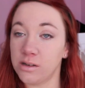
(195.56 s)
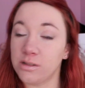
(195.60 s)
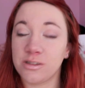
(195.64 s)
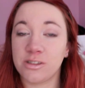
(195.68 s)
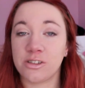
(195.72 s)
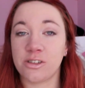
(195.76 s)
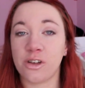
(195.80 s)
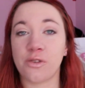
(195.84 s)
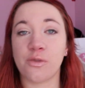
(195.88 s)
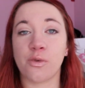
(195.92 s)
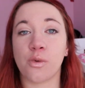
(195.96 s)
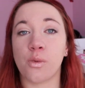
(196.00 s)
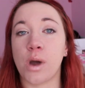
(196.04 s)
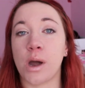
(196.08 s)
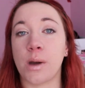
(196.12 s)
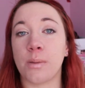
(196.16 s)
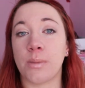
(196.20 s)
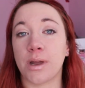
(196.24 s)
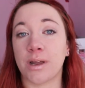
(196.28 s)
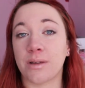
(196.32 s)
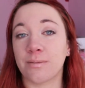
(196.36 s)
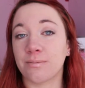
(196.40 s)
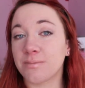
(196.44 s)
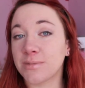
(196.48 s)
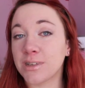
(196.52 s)
it's
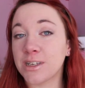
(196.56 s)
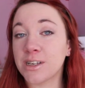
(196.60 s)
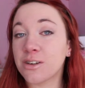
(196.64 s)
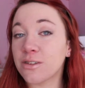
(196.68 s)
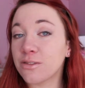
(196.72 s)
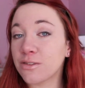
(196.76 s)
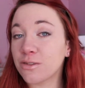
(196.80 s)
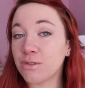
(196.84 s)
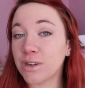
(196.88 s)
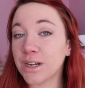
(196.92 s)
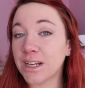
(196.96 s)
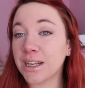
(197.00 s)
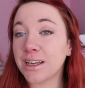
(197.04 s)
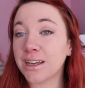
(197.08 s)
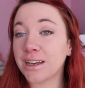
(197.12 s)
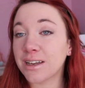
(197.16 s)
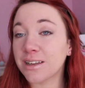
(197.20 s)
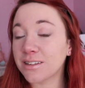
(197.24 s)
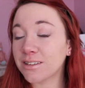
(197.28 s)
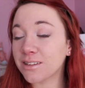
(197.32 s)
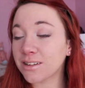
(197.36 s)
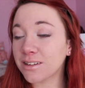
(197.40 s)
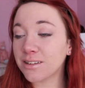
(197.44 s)
overwhelming. It really is.